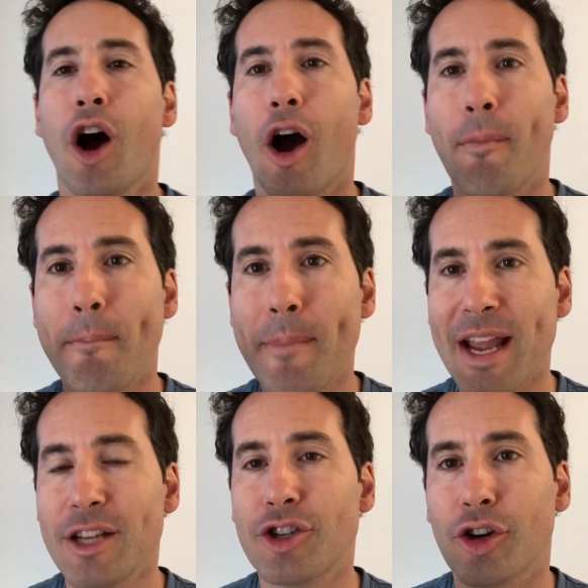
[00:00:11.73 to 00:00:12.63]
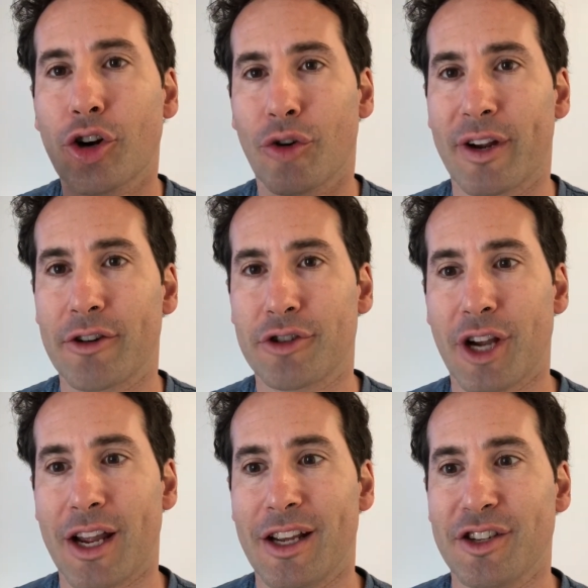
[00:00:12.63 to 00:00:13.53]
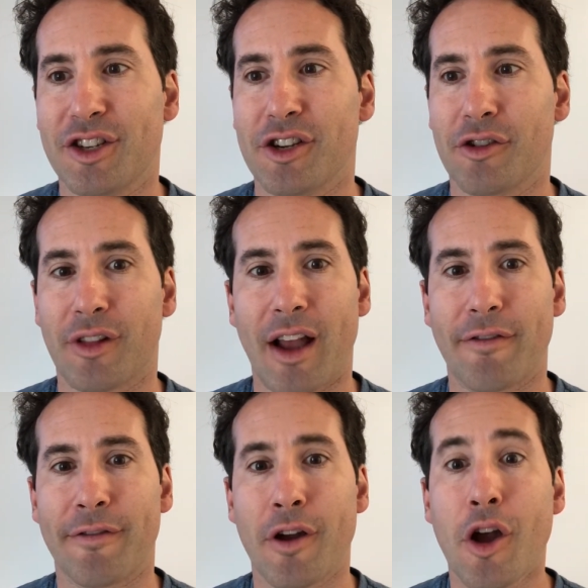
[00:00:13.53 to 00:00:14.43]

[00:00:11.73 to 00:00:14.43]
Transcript: a major career change in your life.